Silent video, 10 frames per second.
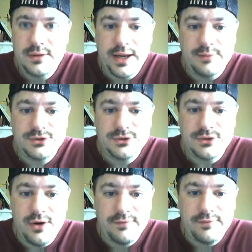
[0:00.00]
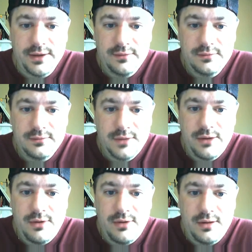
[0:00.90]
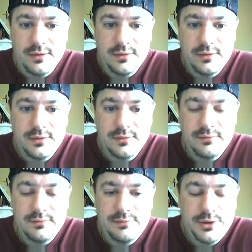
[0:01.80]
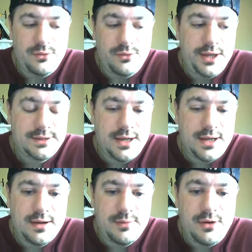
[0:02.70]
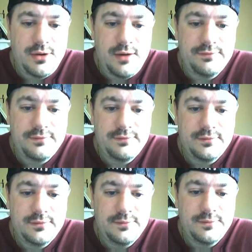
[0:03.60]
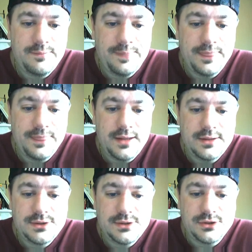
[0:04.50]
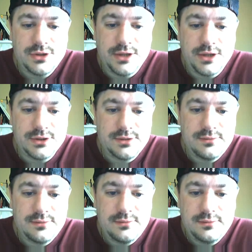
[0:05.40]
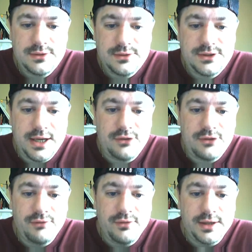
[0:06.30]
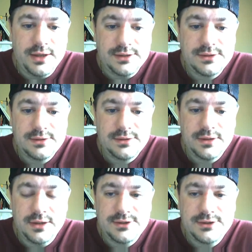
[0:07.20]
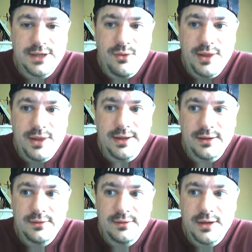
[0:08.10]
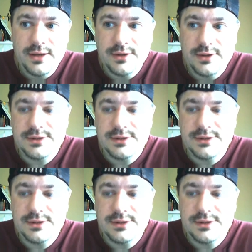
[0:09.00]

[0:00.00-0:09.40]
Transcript: like I'm starving at all. But the weight's not coming off. So should I just stick through this? You know, stick with it. I know